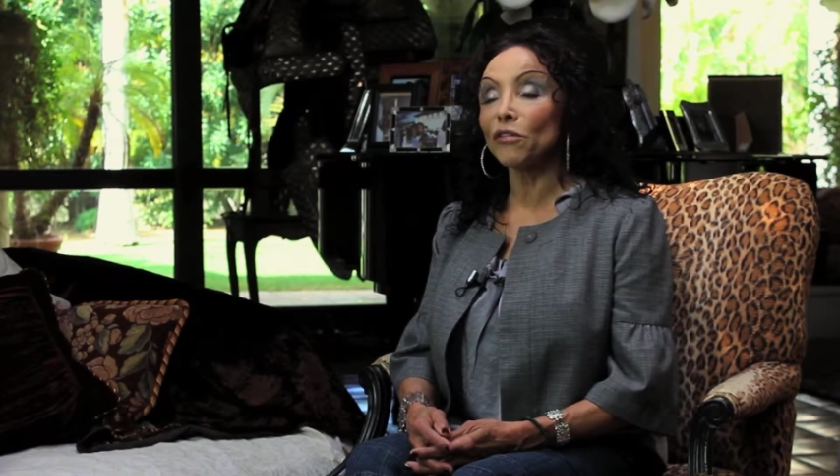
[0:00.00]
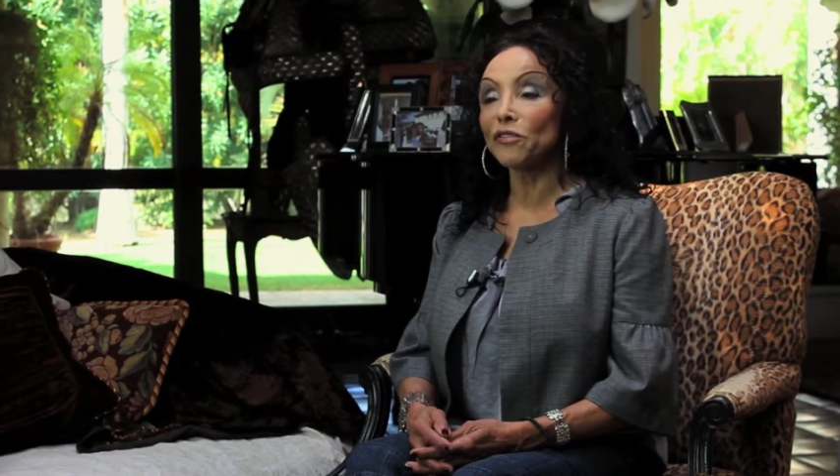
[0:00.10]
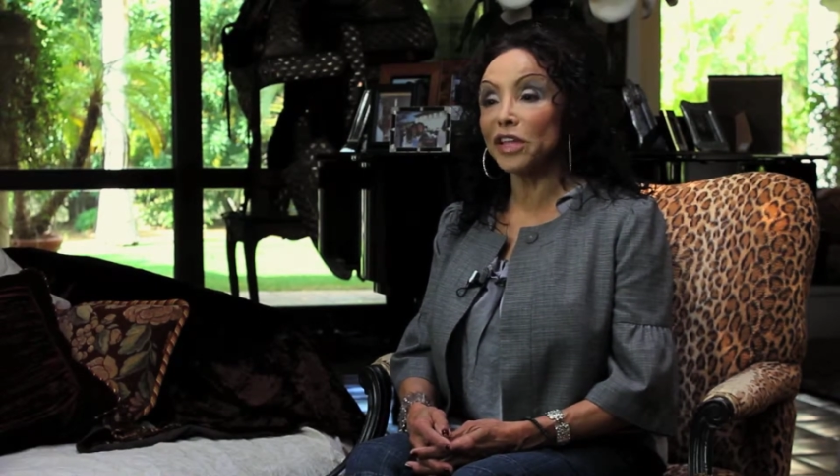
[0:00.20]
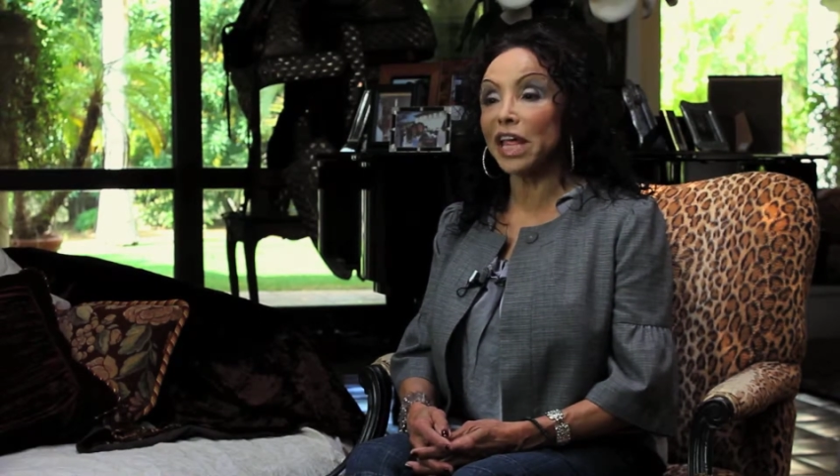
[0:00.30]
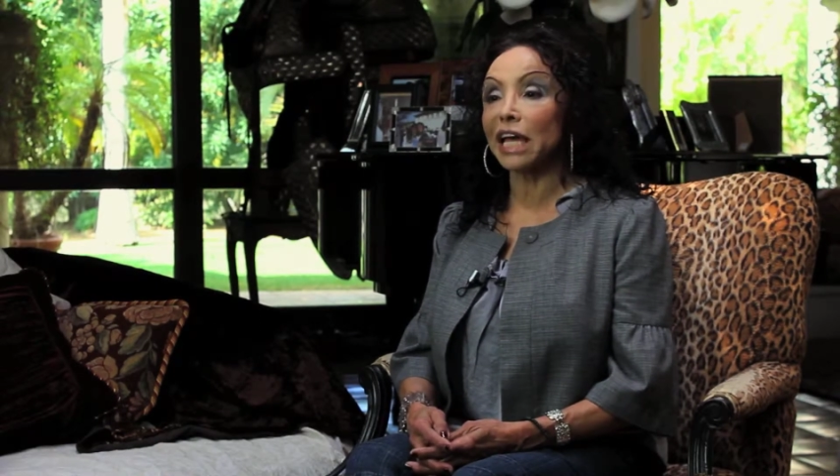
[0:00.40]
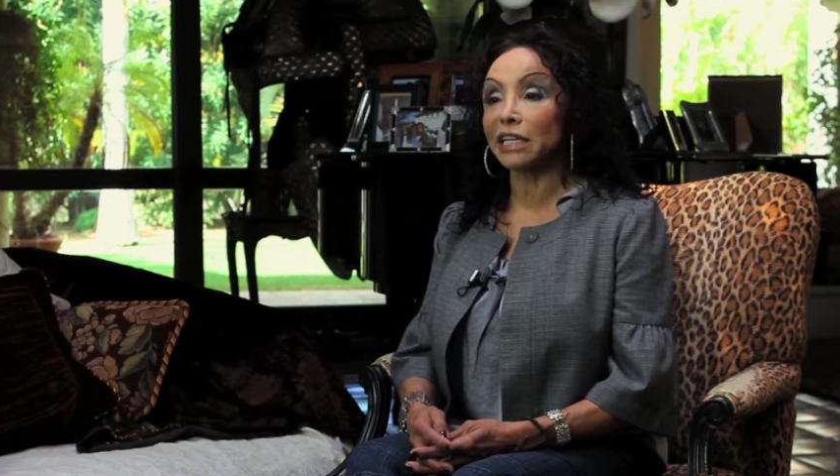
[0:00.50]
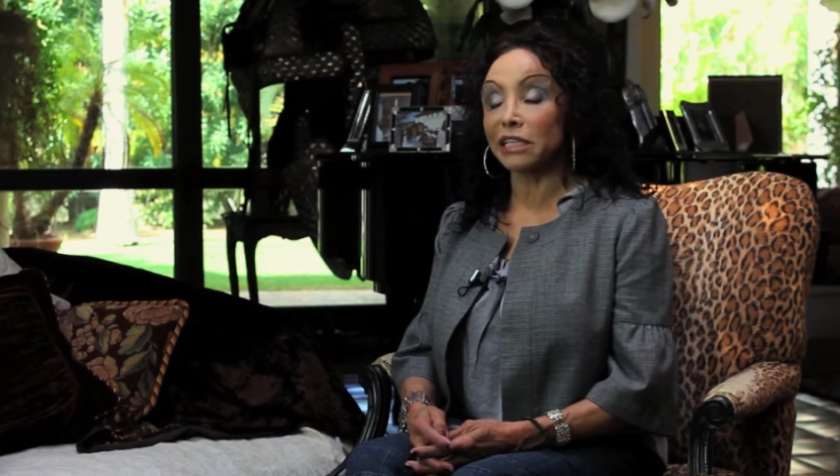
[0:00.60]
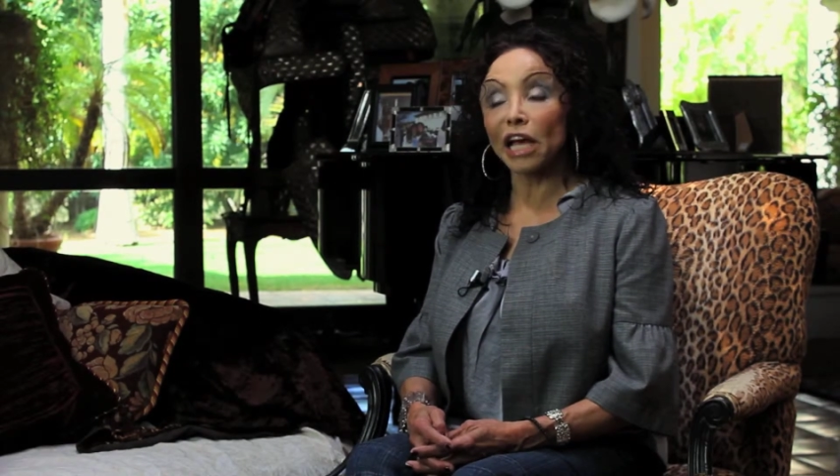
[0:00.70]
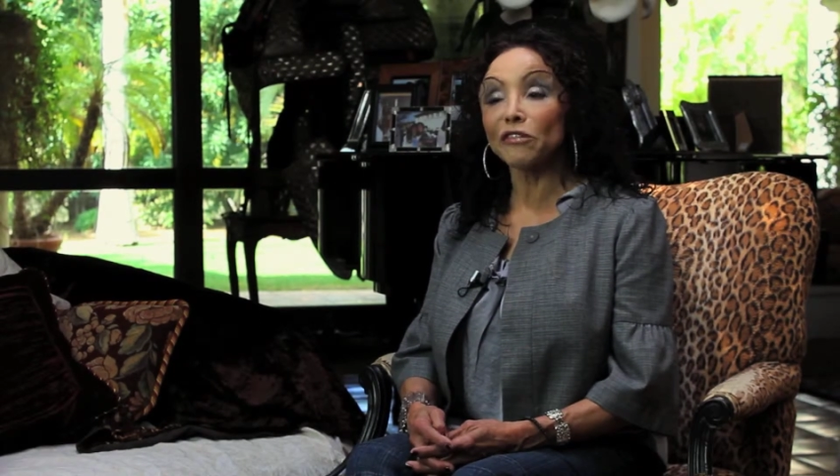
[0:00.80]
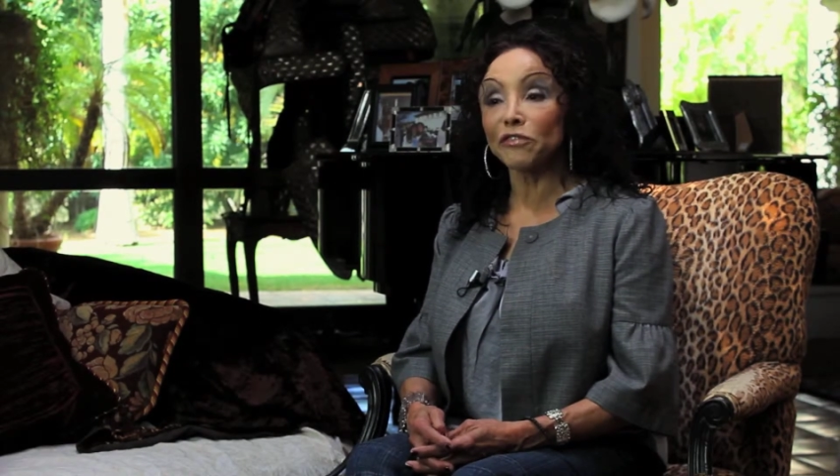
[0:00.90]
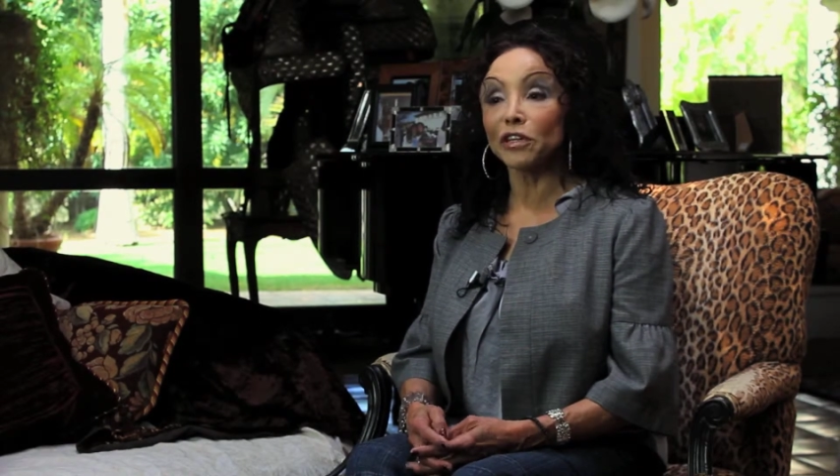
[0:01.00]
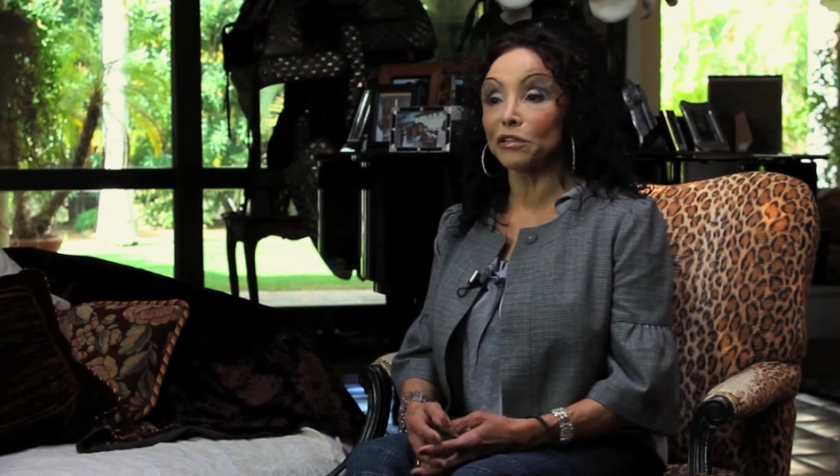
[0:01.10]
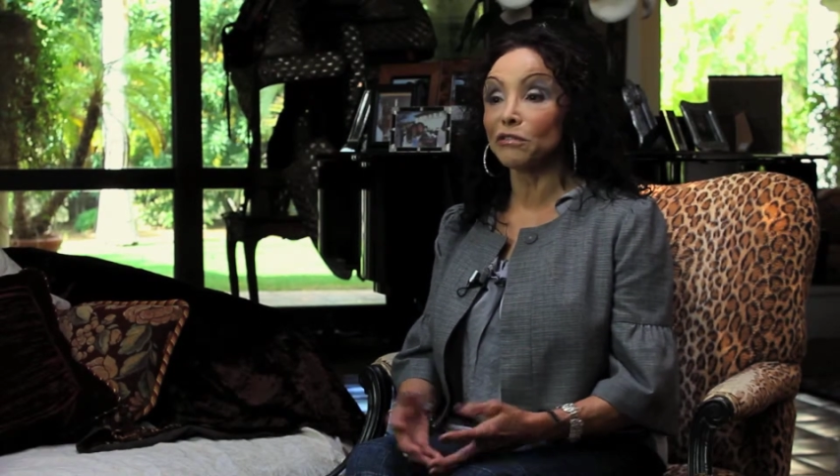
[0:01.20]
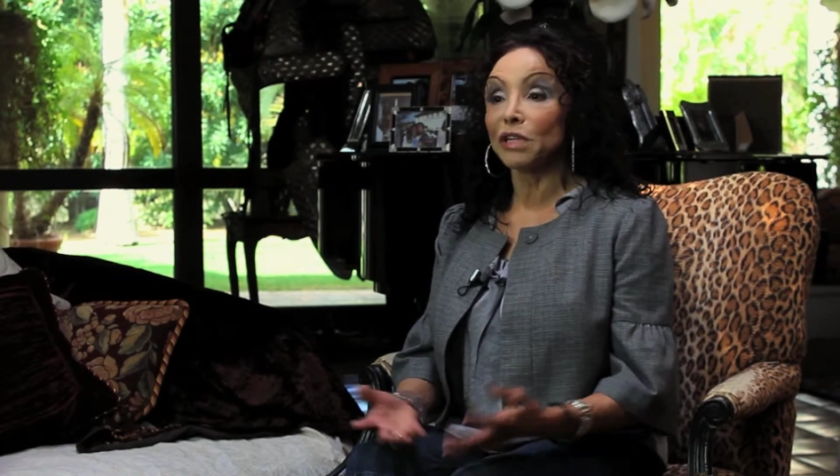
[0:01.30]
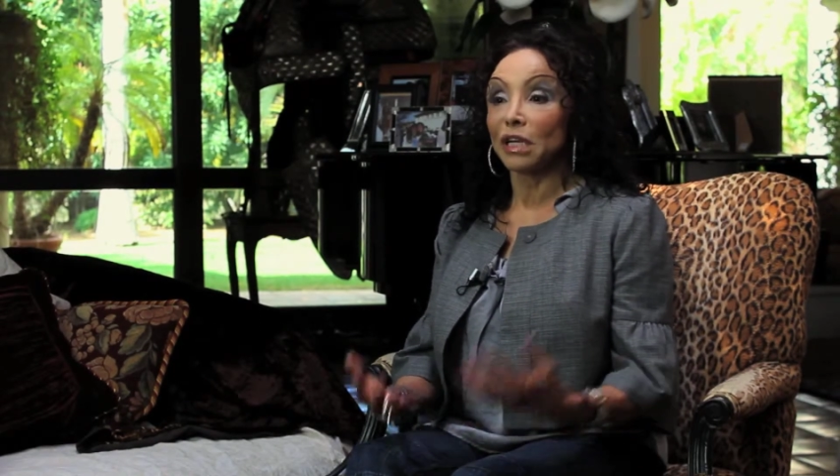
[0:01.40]
over that, and I
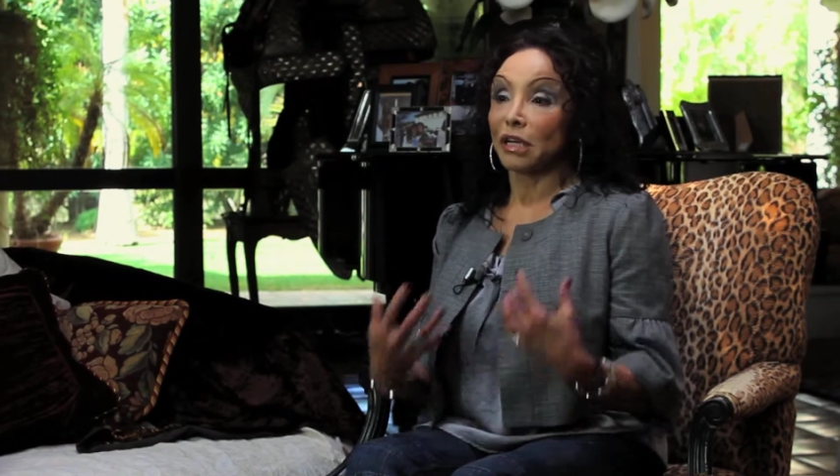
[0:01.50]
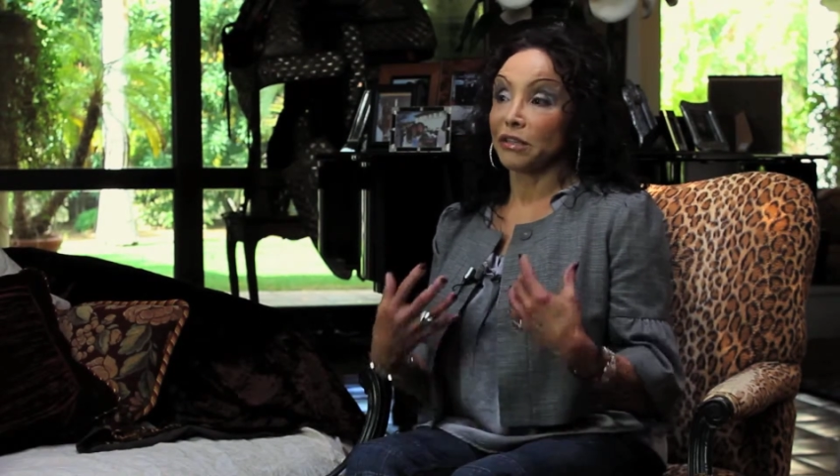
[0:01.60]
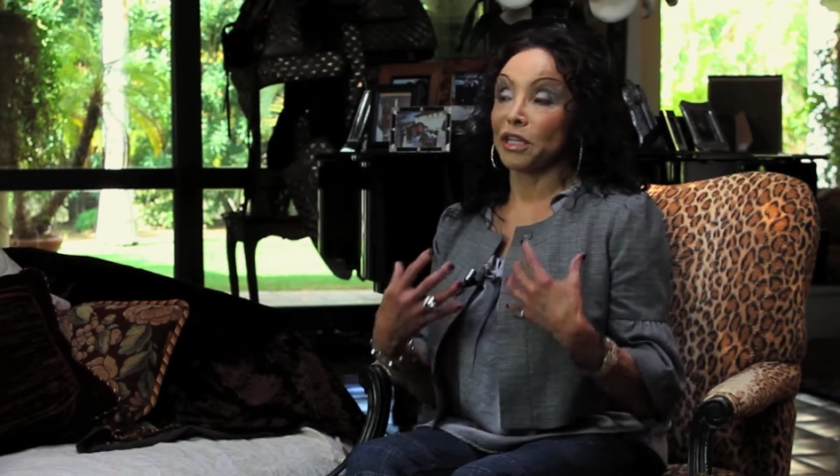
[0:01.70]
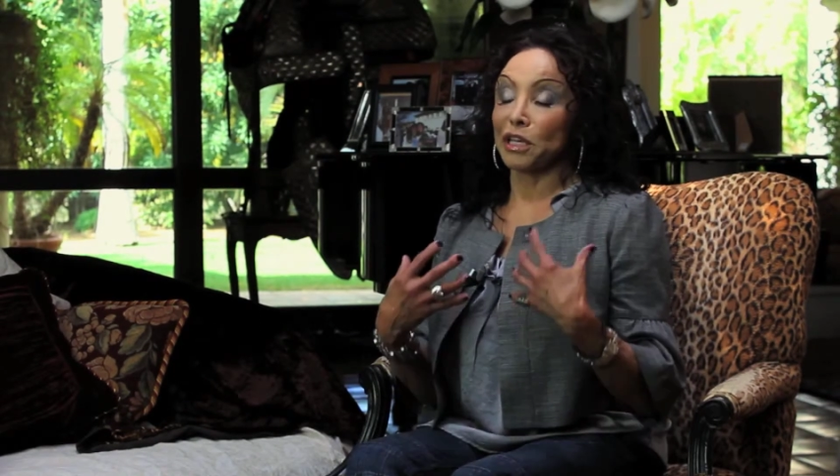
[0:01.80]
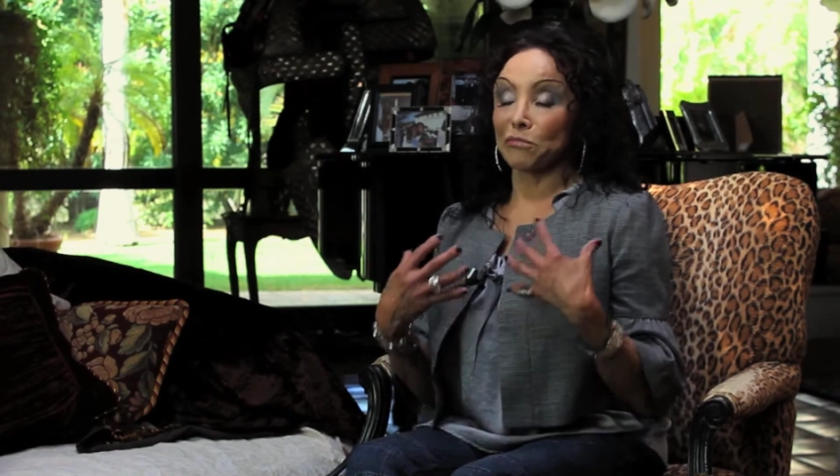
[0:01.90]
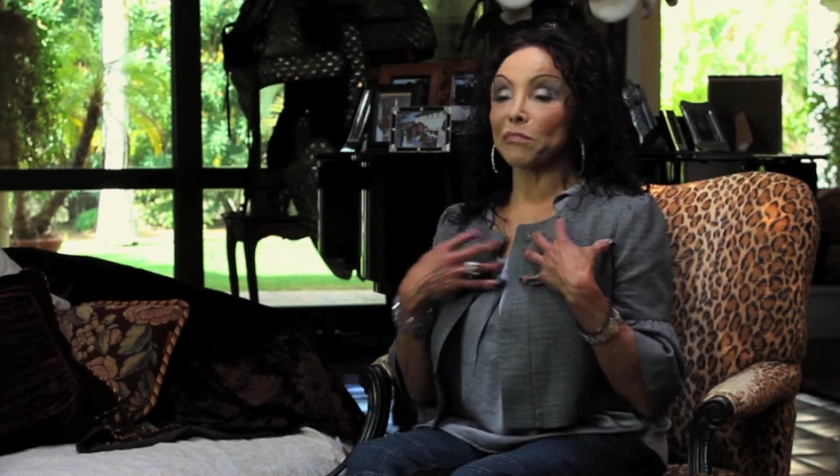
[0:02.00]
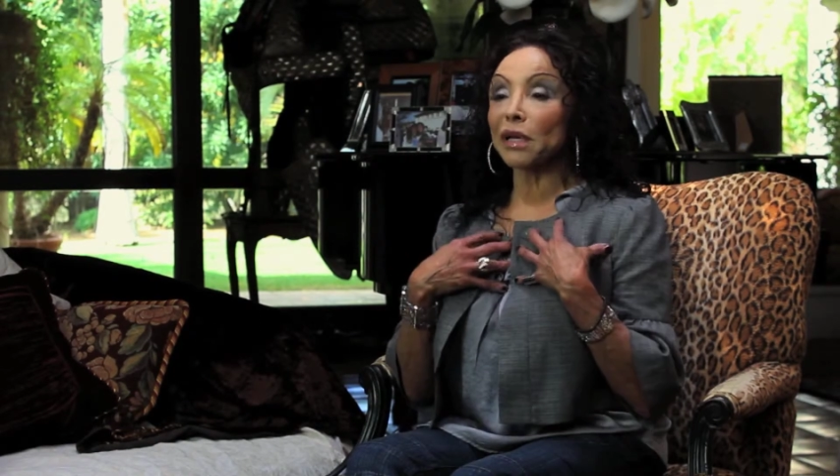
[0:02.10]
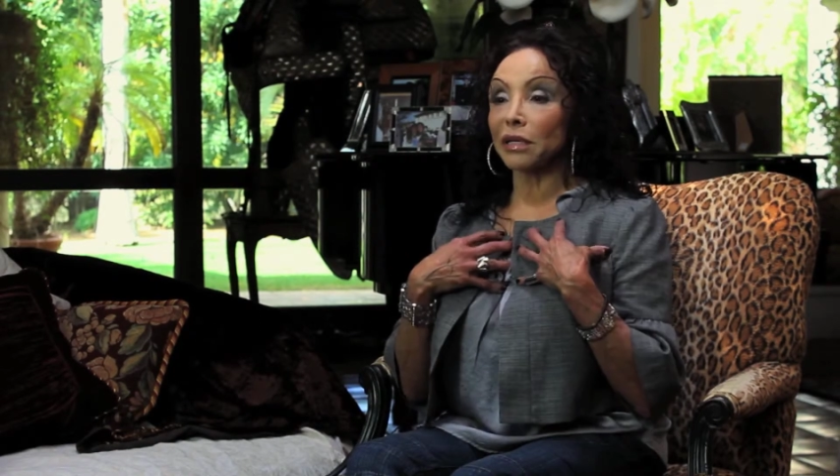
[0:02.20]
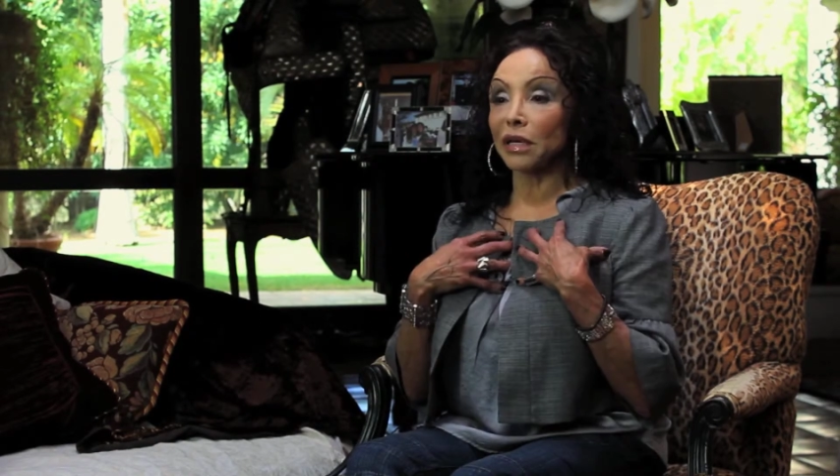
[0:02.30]
feel that